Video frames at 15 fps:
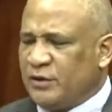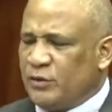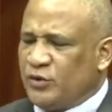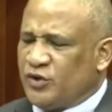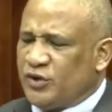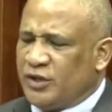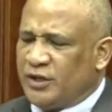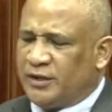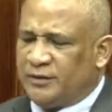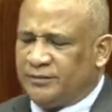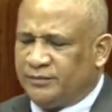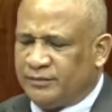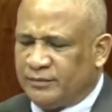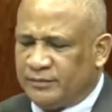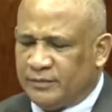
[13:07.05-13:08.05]
Lucia.
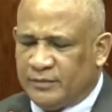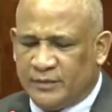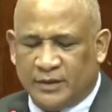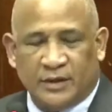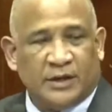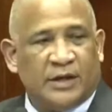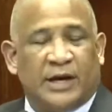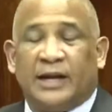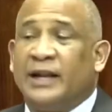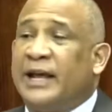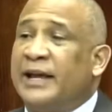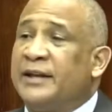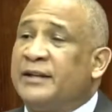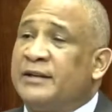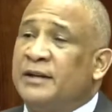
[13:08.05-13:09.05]
And
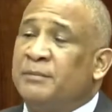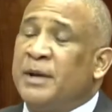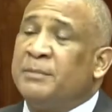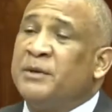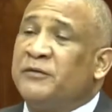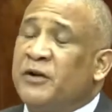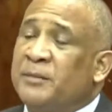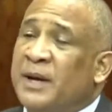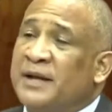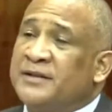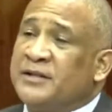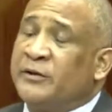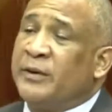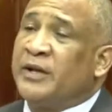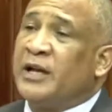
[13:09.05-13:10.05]
like the member from
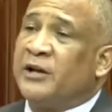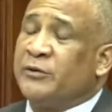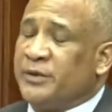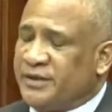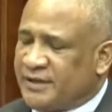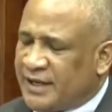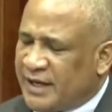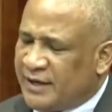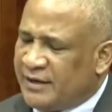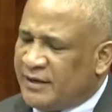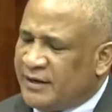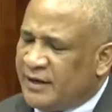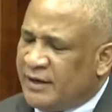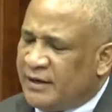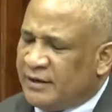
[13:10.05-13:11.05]
Ancillary Canary said,
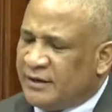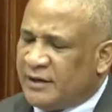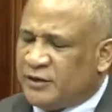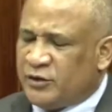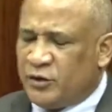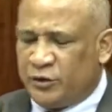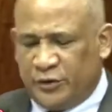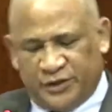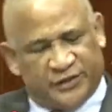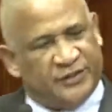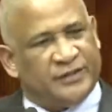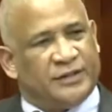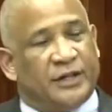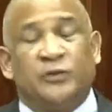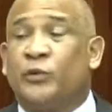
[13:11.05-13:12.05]
the
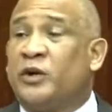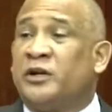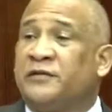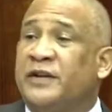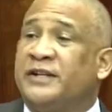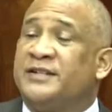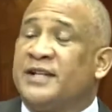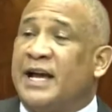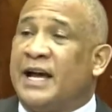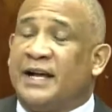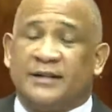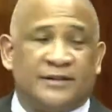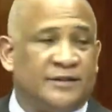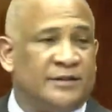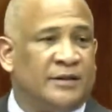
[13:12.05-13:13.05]
tourists, in one of these
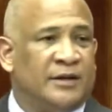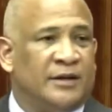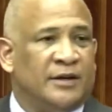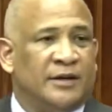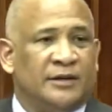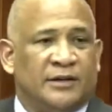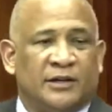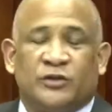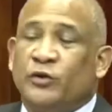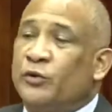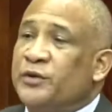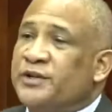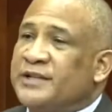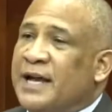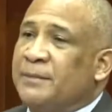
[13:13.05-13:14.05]
ads, the
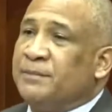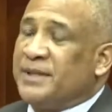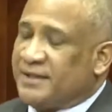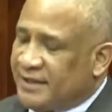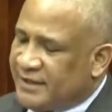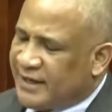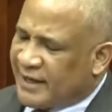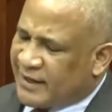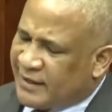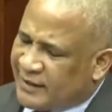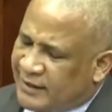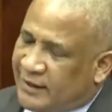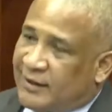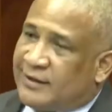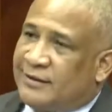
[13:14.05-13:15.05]
tourists are missing their
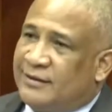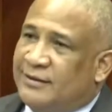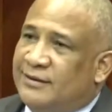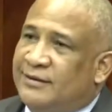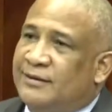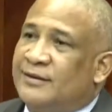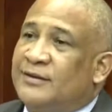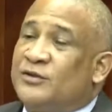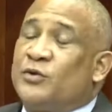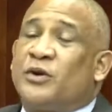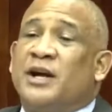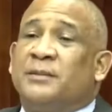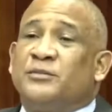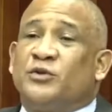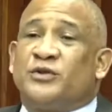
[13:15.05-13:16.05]
color. So
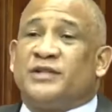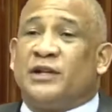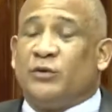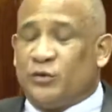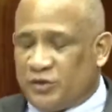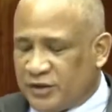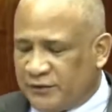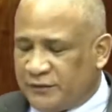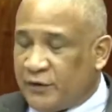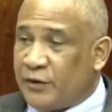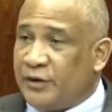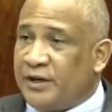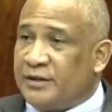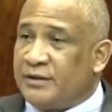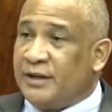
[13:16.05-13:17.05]
come to St. Lucia for
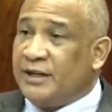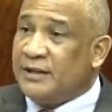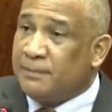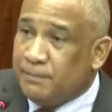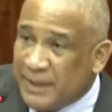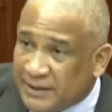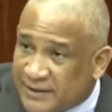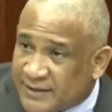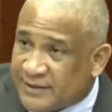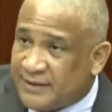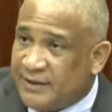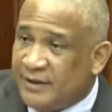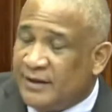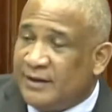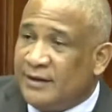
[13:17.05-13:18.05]
it, in the midst
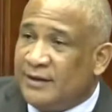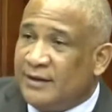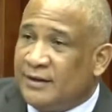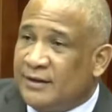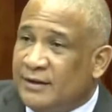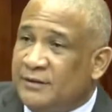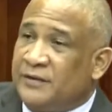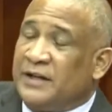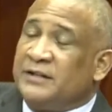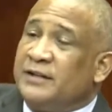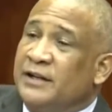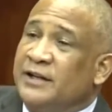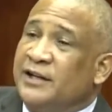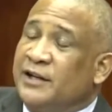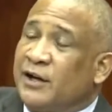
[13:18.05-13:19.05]
of
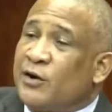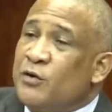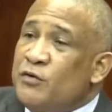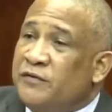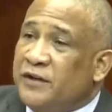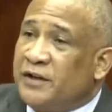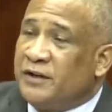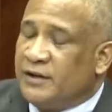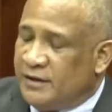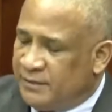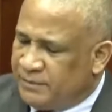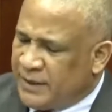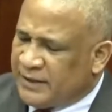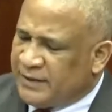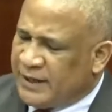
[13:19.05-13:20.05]
handling a COVID
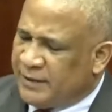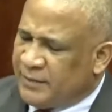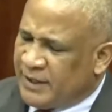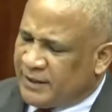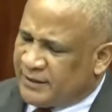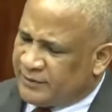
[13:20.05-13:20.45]
pandemic.